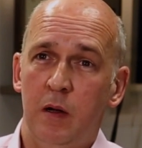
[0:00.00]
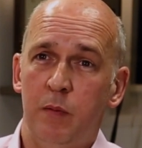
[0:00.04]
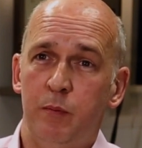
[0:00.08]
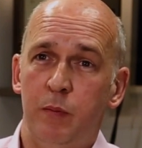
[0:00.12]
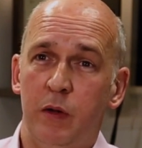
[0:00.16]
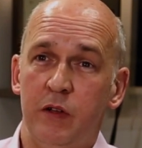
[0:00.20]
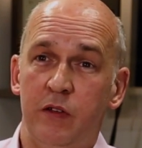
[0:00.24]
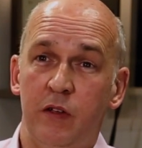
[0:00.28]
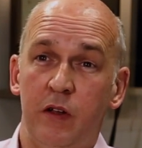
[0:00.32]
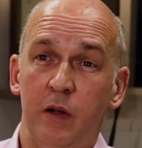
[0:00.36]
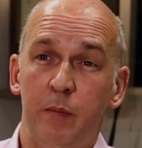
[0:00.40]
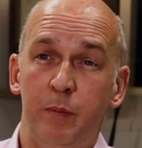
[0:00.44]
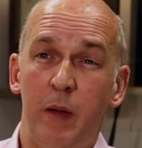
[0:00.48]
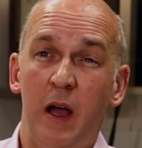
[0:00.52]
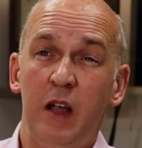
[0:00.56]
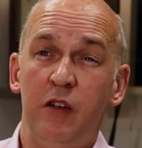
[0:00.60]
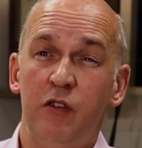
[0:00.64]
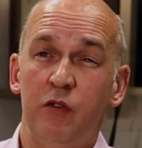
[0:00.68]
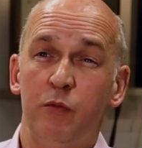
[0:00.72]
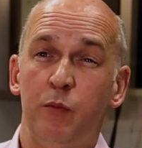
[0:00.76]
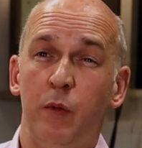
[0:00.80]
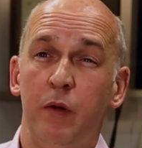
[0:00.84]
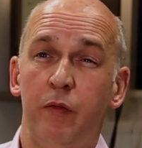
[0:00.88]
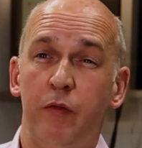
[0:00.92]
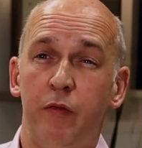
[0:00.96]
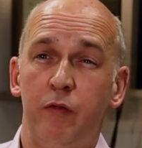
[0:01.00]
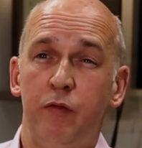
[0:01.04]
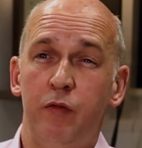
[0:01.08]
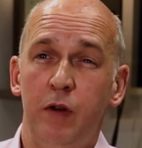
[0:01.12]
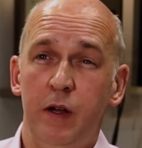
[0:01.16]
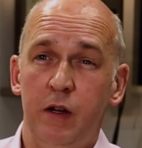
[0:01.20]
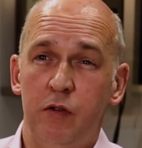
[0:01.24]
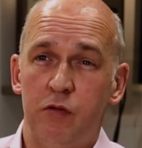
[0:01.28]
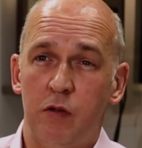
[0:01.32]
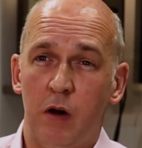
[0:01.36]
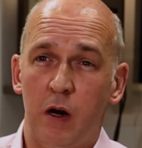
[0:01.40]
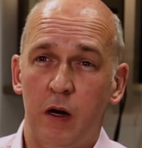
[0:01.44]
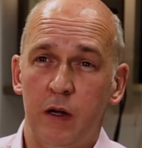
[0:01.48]
But in a patient with
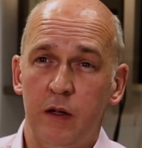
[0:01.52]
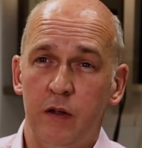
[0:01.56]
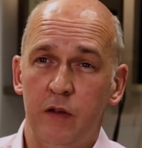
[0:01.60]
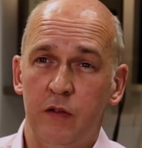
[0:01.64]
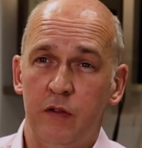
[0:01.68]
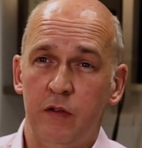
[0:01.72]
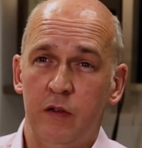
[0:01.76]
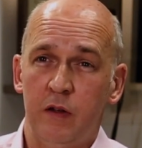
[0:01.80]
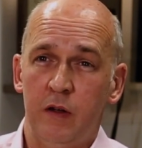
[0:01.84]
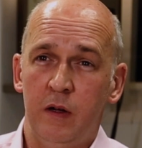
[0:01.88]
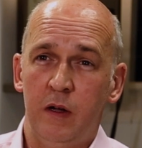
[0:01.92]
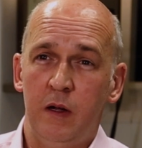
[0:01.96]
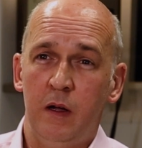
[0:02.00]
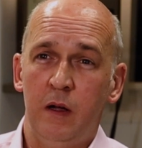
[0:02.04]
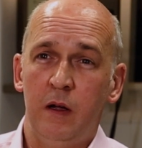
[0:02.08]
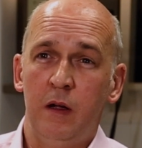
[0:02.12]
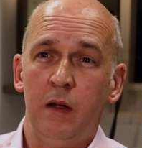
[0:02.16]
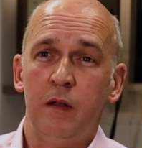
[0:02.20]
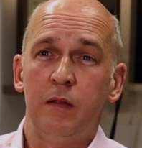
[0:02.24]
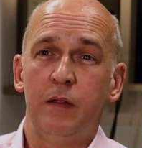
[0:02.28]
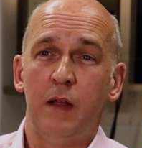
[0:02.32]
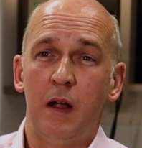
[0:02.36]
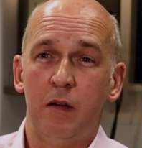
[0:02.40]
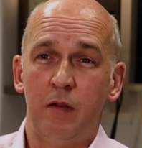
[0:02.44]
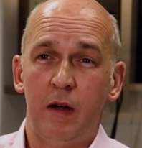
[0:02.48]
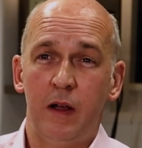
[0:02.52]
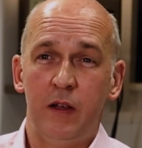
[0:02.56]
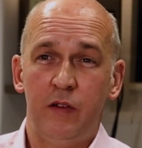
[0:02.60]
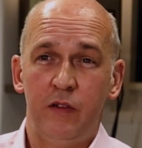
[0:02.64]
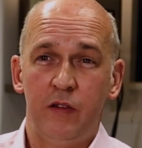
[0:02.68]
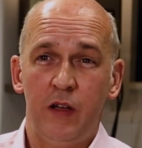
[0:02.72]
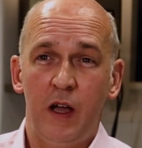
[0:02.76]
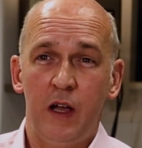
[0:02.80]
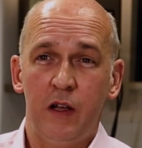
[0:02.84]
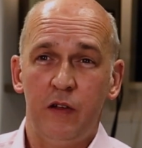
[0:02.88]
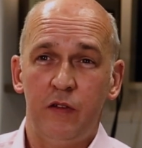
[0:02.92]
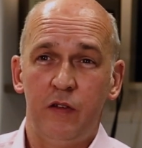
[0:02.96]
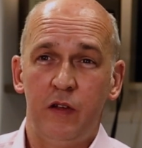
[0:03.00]
Friedreich's, their
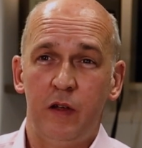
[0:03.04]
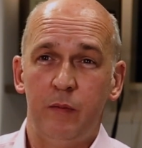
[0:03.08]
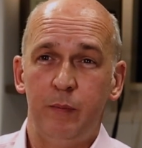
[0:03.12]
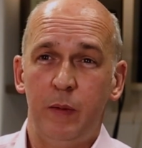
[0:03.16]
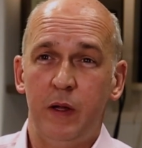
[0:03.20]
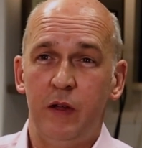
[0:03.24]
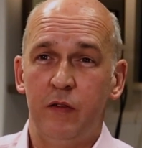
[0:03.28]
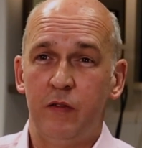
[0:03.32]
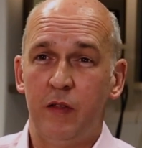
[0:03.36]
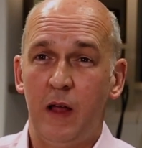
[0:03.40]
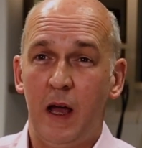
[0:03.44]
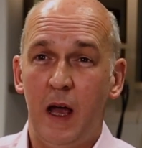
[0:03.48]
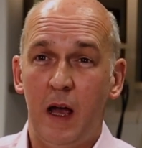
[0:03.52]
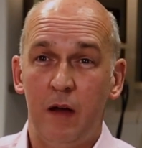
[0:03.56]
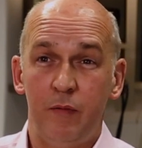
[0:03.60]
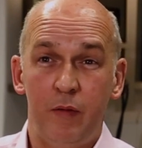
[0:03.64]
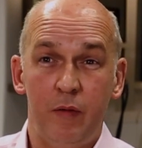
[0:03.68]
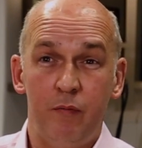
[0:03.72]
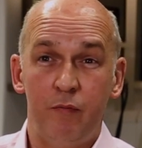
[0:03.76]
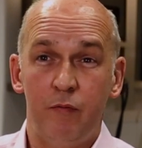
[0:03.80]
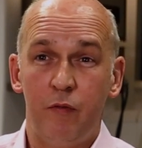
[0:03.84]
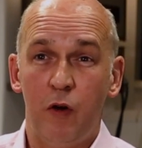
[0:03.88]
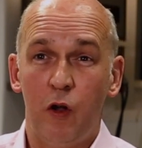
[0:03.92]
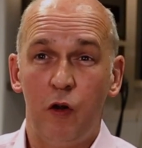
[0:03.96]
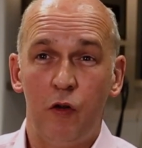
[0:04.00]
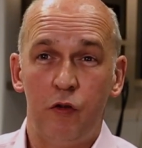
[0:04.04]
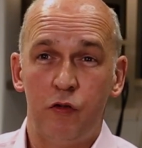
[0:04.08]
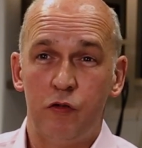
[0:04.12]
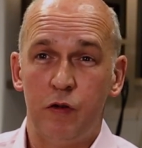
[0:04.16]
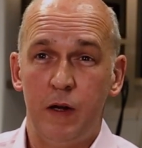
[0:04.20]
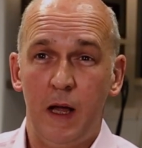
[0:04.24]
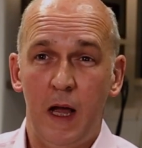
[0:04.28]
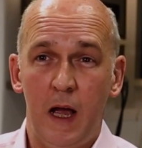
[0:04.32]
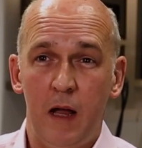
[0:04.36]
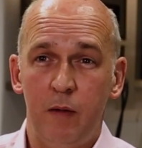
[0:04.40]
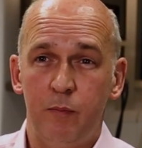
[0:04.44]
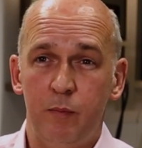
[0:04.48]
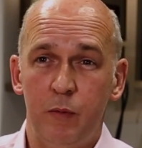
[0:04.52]
ataxia means they have
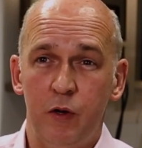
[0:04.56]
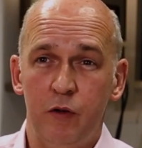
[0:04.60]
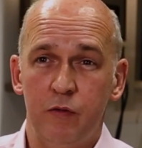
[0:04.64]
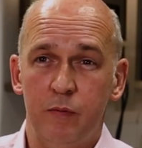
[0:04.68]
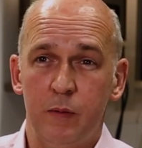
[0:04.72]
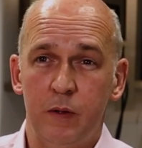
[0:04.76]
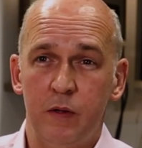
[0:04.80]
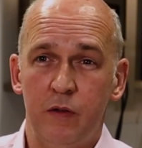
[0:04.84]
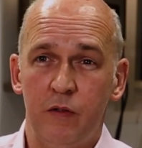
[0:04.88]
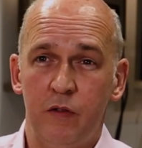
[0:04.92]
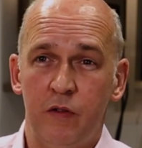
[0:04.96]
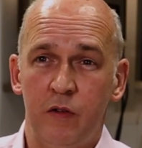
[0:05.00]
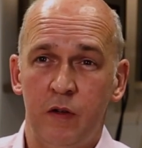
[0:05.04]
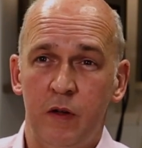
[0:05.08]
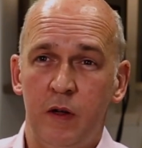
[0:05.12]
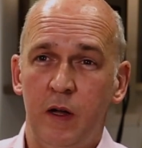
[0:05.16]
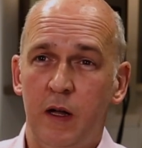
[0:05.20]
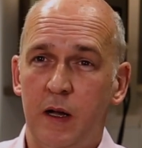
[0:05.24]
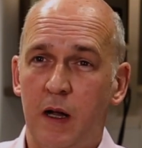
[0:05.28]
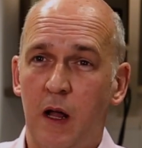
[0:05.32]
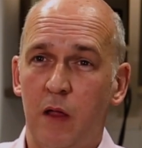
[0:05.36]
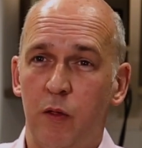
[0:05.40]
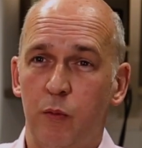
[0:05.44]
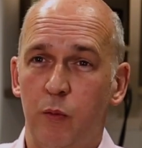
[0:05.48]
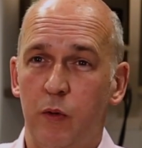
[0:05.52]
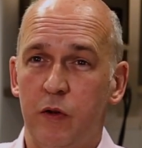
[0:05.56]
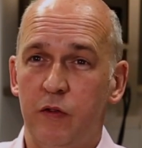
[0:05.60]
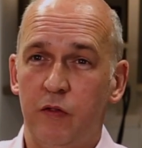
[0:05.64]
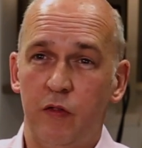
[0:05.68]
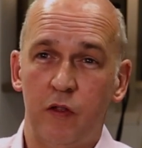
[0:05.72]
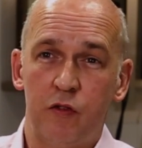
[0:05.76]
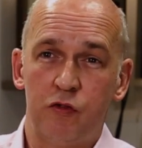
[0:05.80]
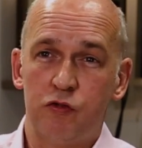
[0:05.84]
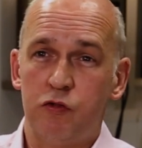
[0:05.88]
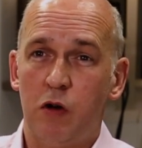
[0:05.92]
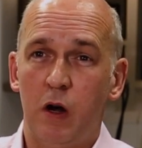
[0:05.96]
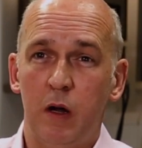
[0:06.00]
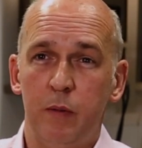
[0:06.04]
involuntary head movements. In other words,
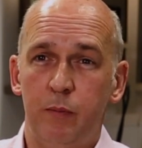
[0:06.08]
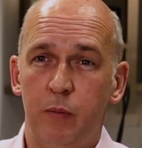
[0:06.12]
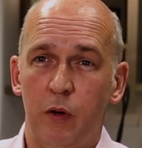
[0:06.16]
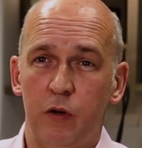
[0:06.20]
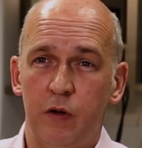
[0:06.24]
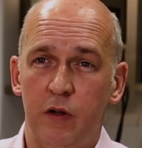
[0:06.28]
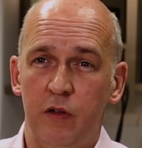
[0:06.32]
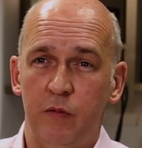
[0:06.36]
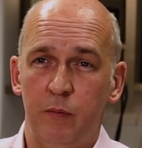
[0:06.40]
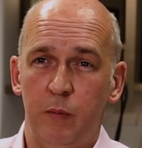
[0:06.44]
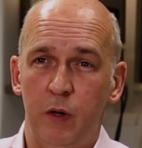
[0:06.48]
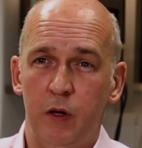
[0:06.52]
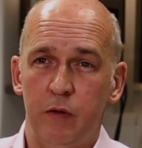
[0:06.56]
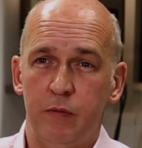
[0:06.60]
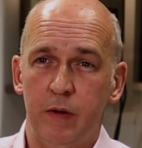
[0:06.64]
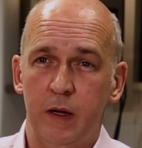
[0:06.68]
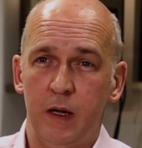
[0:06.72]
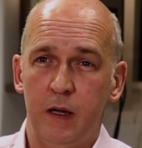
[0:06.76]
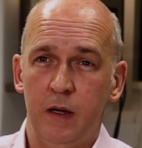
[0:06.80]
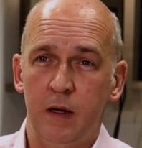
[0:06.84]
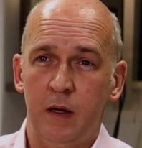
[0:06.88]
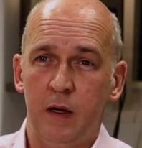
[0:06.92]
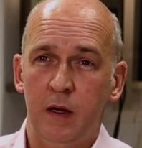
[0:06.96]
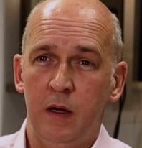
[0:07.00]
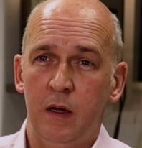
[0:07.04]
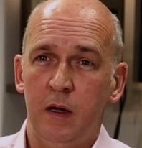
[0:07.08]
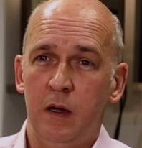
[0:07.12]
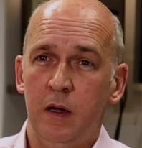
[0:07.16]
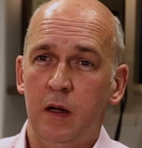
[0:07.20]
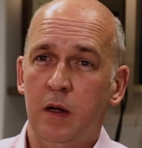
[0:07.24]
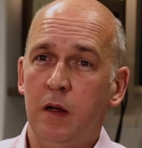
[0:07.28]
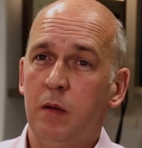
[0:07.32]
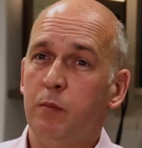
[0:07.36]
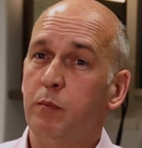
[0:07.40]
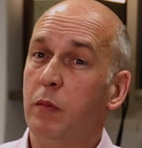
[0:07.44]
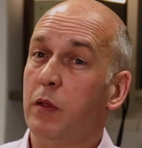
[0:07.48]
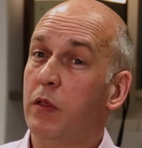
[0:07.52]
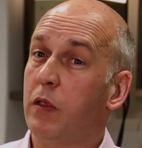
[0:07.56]
the tripod is moving,
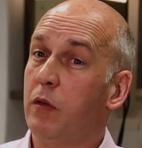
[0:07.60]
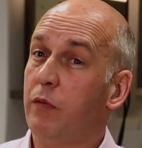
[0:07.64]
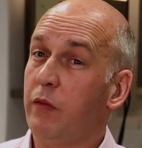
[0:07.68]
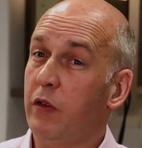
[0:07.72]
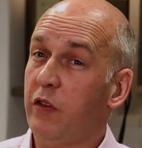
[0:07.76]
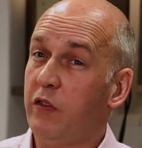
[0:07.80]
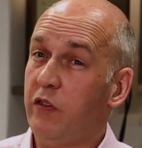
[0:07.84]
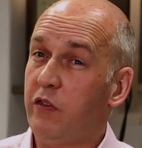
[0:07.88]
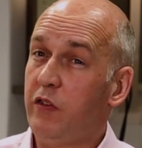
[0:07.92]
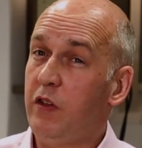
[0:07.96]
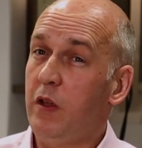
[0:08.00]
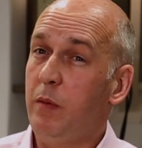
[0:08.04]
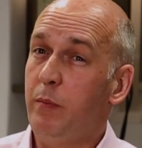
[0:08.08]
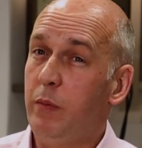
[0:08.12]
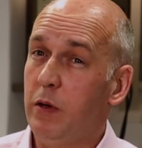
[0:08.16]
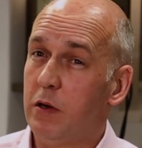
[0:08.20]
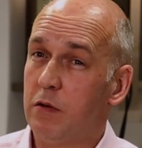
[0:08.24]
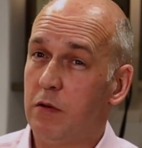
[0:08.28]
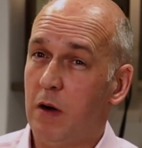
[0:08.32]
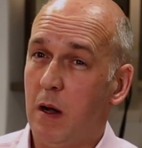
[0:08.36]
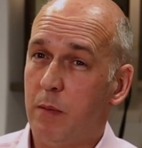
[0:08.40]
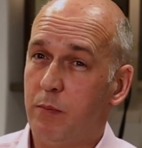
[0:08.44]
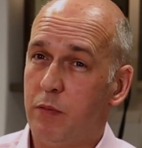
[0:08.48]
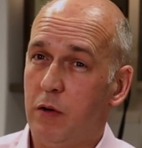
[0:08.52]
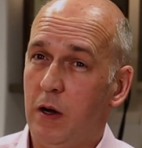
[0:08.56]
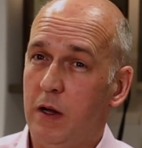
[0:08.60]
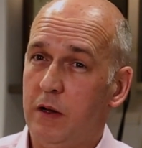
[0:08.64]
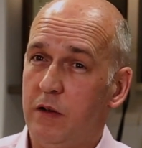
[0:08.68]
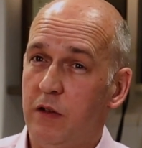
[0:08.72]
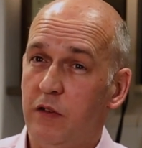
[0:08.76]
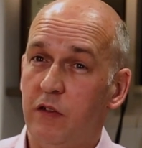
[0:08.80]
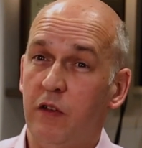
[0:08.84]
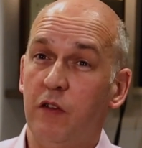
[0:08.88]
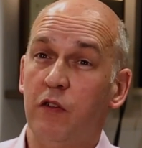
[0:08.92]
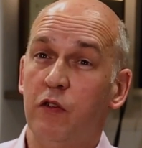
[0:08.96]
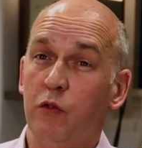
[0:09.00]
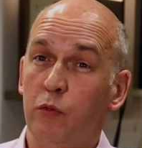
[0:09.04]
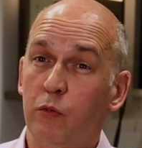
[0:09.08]
but the vestibular
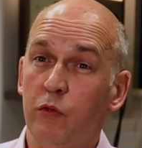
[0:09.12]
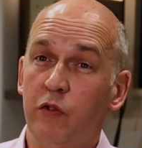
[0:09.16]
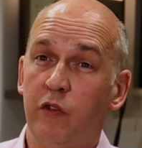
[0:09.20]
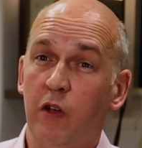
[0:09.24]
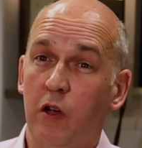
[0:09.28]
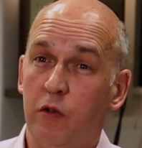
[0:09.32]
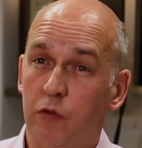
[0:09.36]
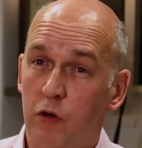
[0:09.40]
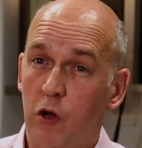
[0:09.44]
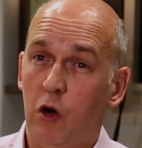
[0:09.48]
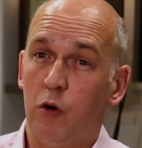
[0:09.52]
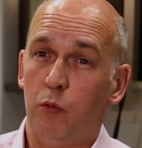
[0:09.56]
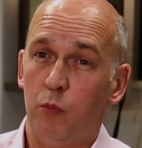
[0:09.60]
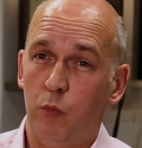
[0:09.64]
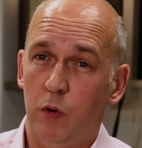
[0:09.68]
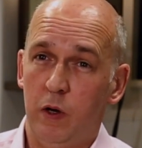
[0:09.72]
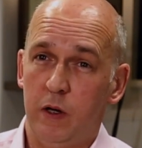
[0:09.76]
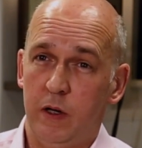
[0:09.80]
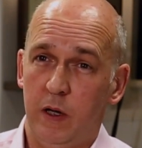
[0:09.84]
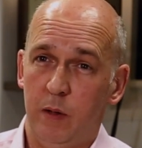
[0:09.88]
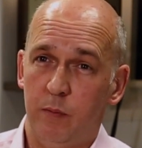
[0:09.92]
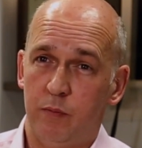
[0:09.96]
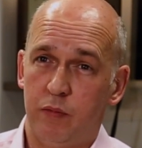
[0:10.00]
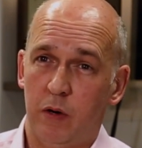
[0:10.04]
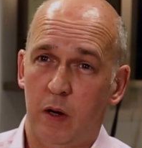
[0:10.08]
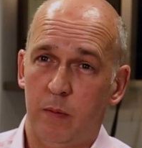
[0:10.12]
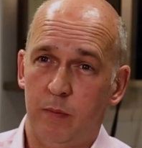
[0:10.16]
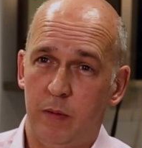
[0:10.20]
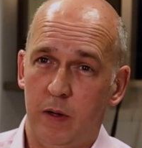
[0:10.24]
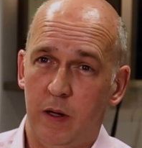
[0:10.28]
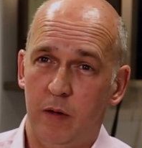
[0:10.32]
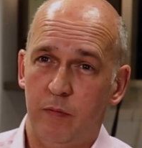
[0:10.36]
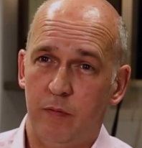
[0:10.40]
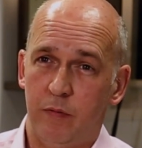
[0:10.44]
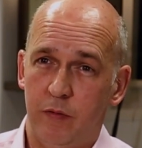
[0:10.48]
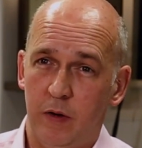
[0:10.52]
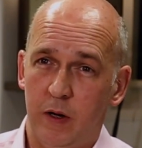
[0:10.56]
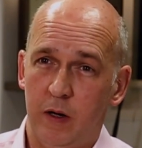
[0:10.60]
apparatus is also not working
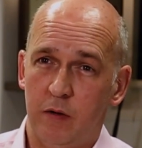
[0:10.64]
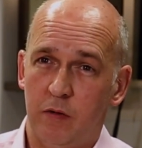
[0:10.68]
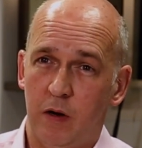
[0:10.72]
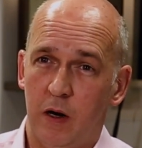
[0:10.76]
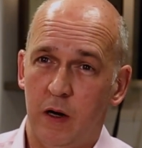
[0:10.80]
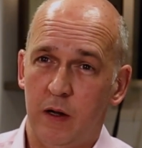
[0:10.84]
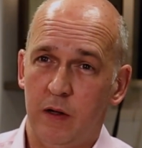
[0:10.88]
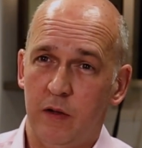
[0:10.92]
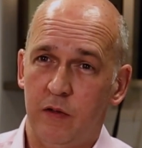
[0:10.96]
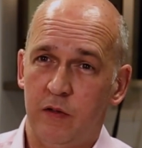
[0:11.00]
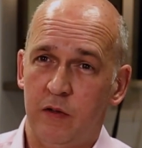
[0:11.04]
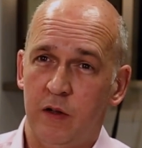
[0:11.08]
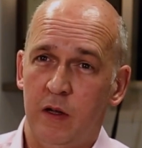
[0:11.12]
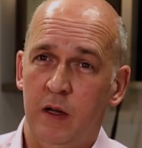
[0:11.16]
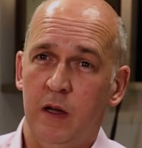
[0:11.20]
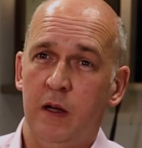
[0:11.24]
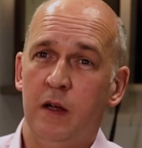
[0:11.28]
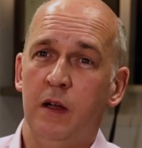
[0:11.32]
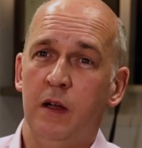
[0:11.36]
properly in Friedreich's.